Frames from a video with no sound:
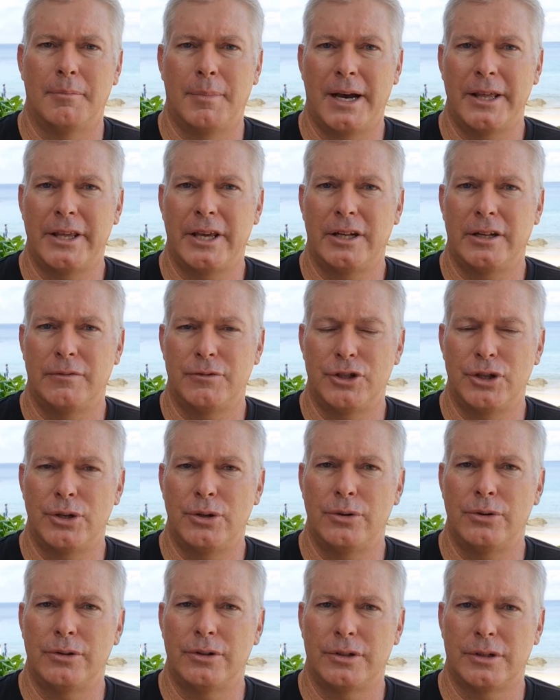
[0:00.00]
by the end of
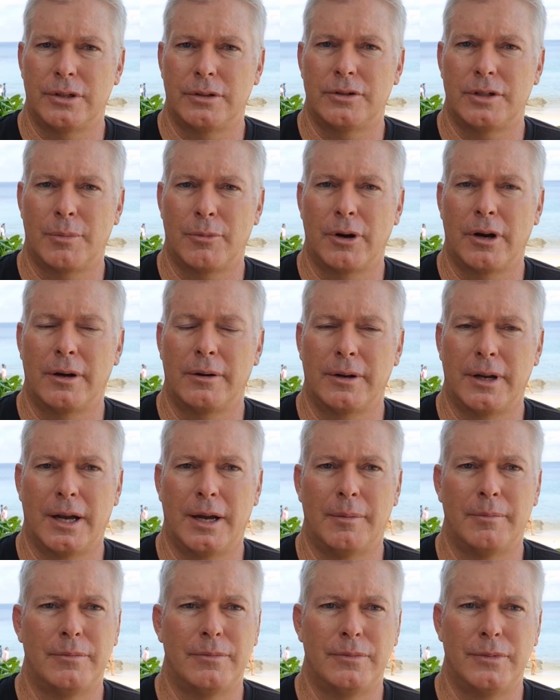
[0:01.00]
June,
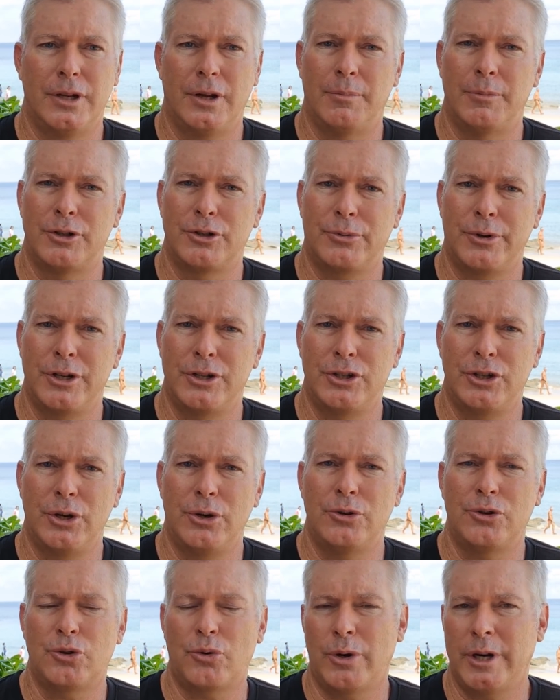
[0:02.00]
somewhere between
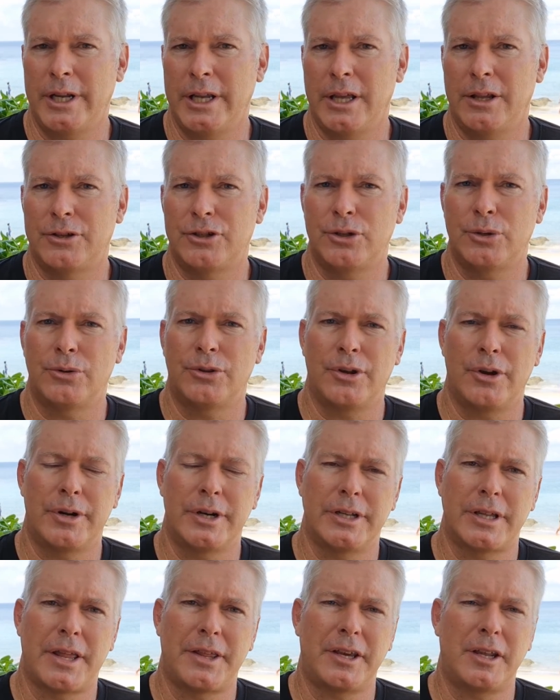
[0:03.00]
June 20th, June
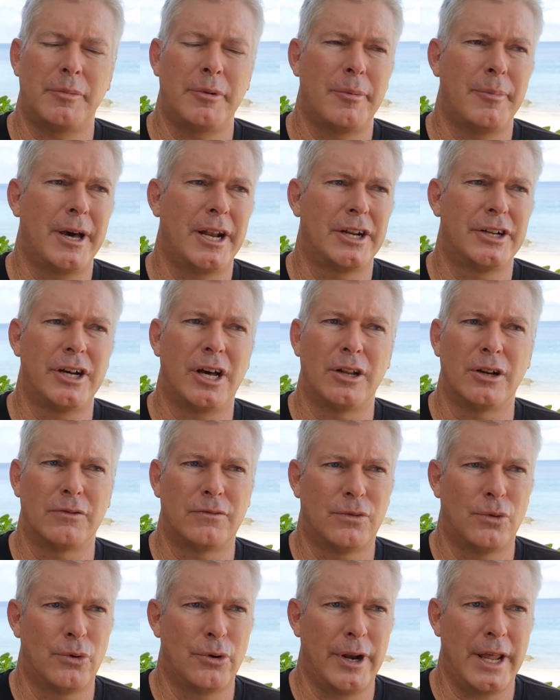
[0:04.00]
30th. I think it'll be about
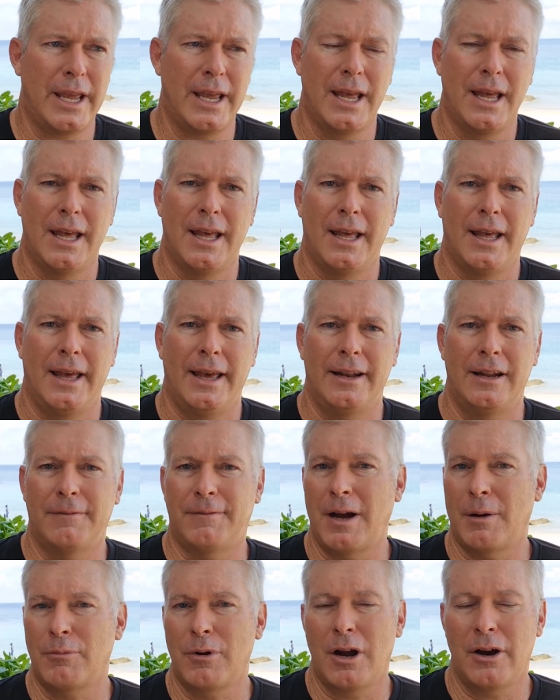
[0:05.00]
$1.40. And
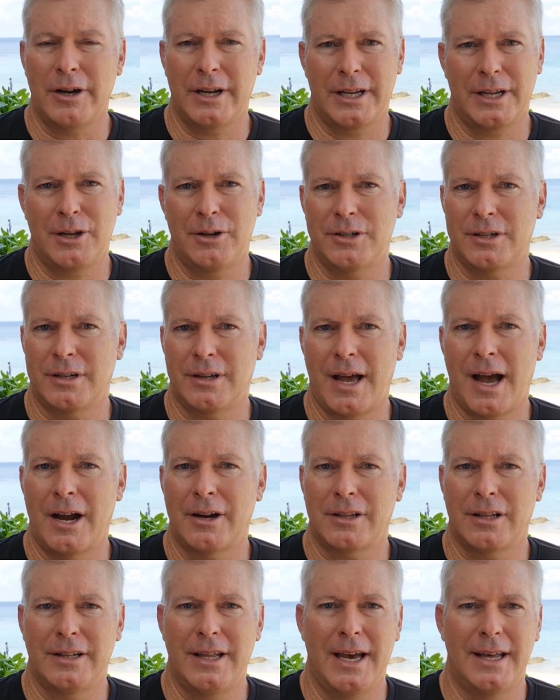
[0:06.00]
if I'm wrong and it goes
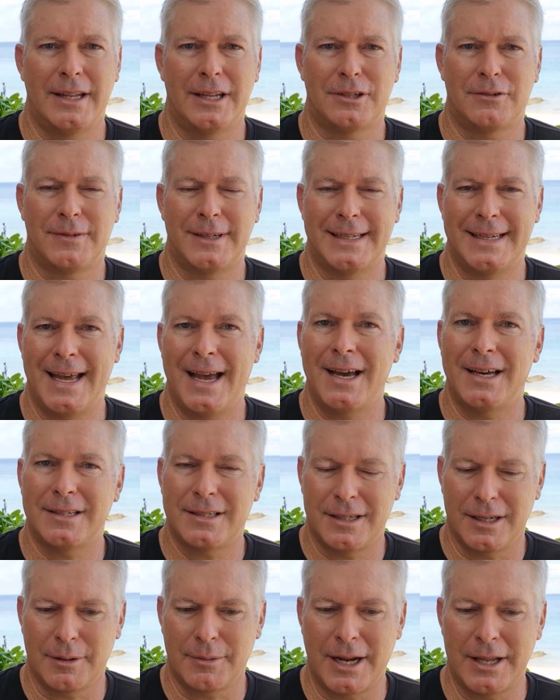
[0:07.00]
higher than that, that's
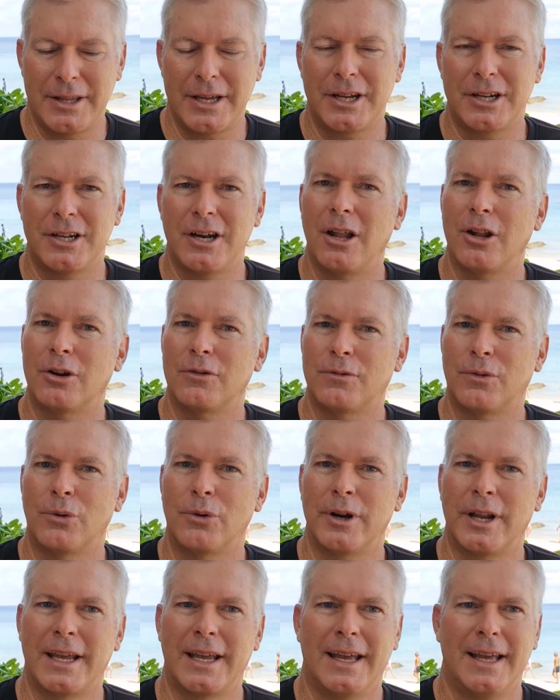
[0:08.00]
fantastic. But I think
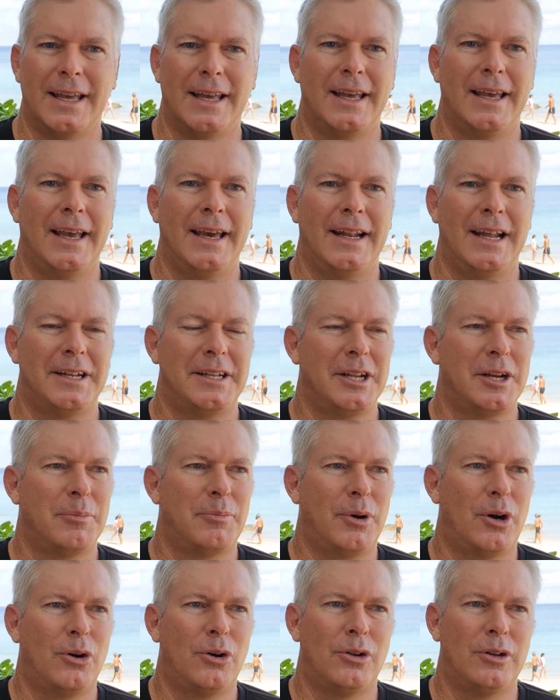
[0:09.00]
$1.40. And I did a
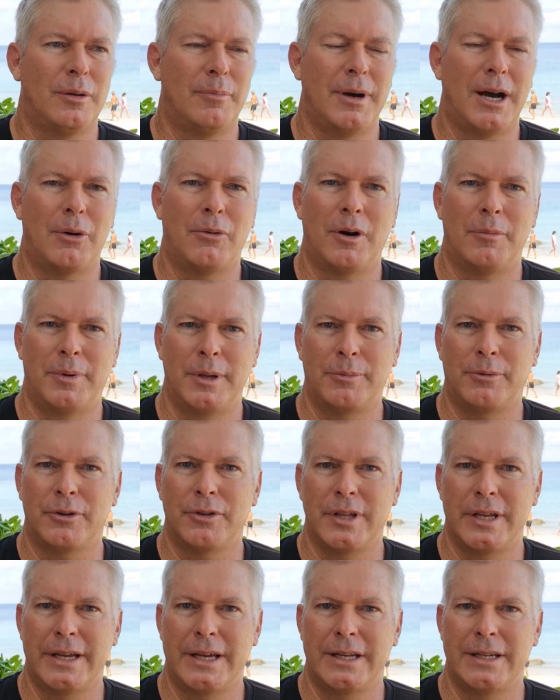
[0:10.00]
poll about what people
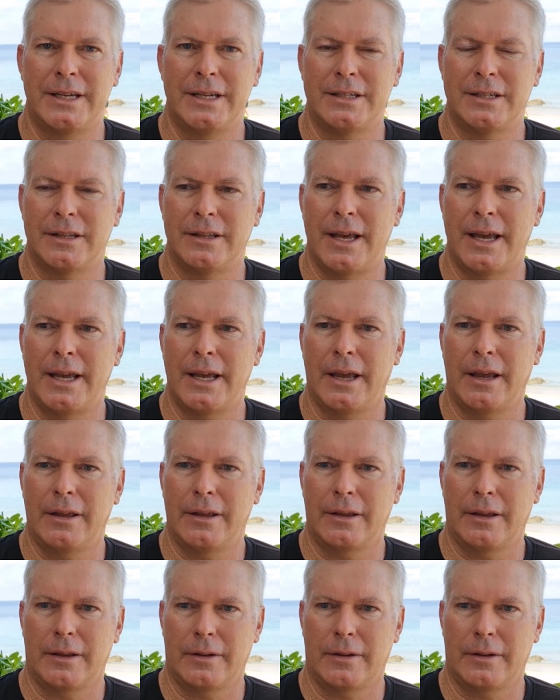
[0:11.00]
think it is, and they